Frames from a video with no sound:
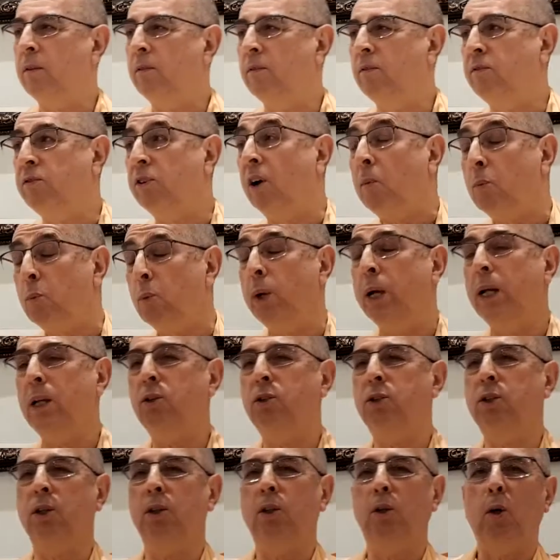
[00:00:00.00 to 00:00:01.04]
from
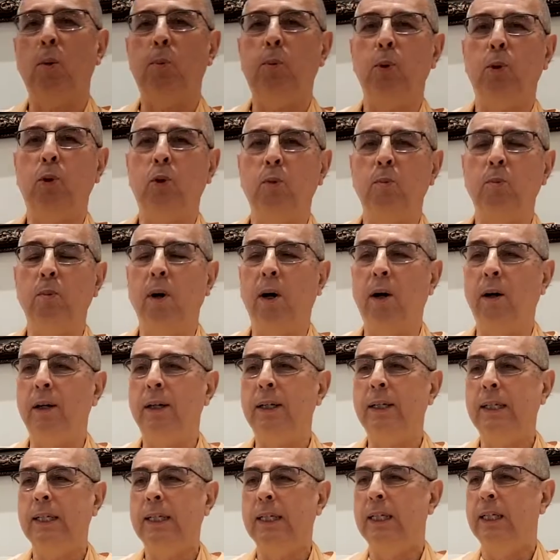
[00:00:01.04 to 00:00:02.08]
which Gopakumar
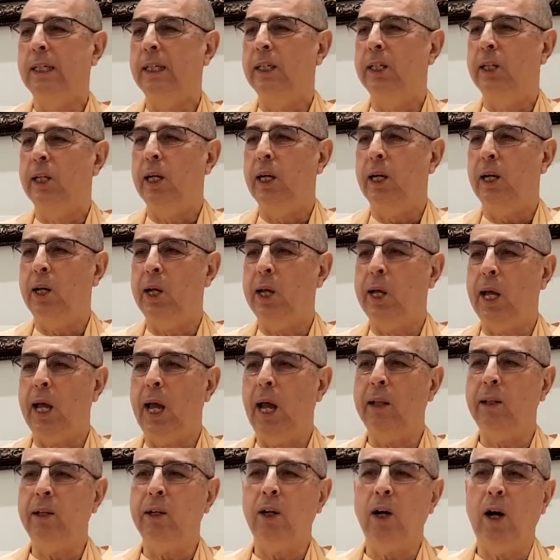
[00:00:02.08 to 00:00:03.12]

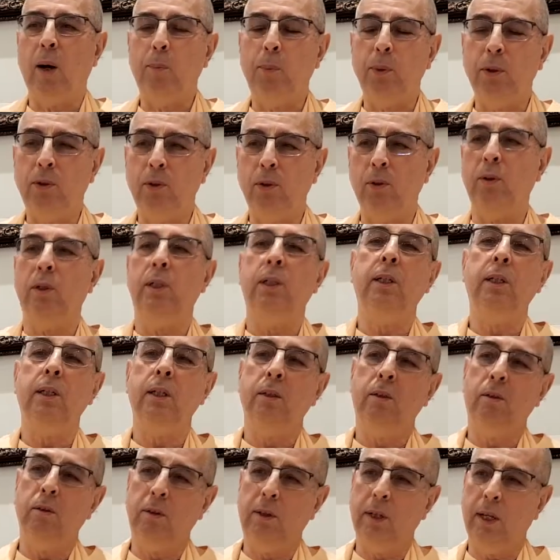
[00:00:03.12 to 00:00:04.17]
had the opportunity
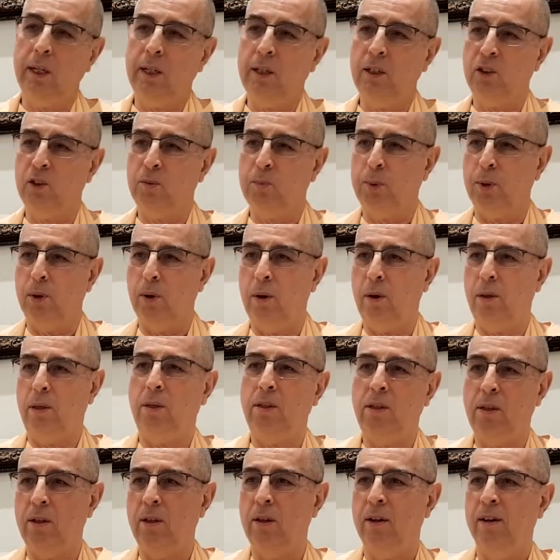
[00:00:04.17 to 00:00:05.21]
to take his
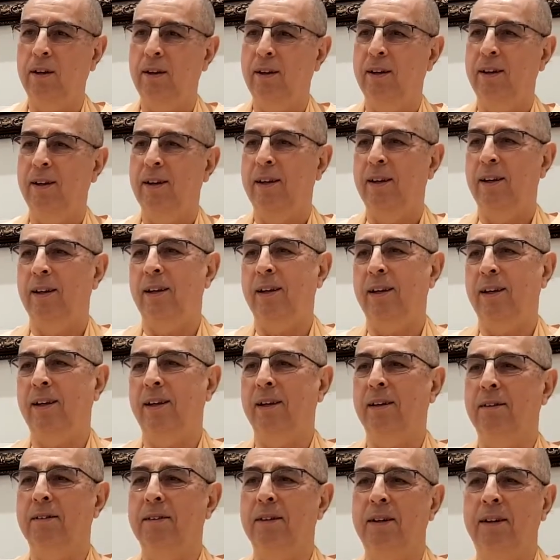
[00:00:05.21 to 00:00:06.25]
birth
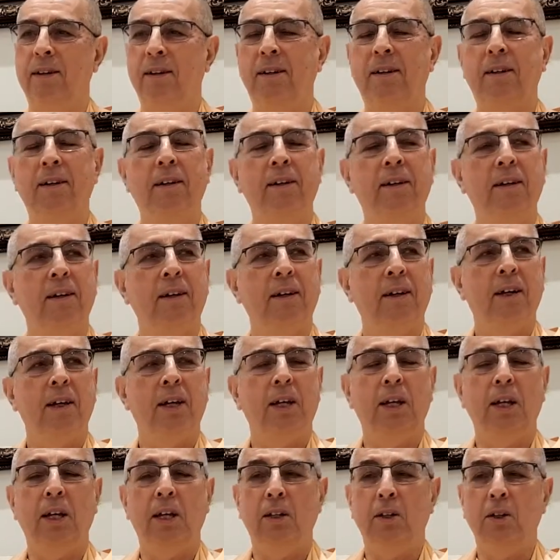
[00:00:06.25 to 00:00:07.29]
in
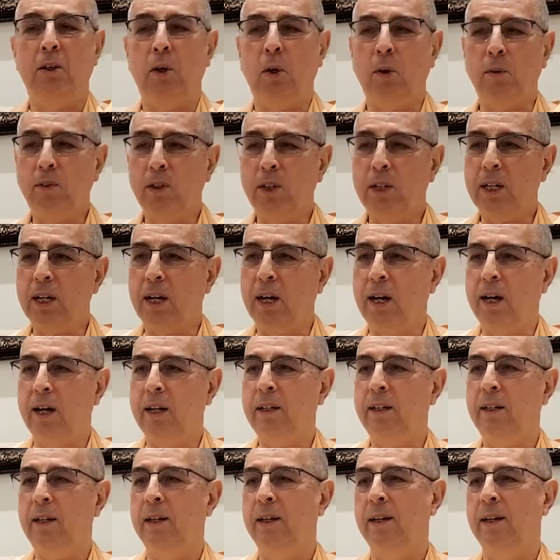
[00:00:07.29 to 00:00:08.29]
Govardhan,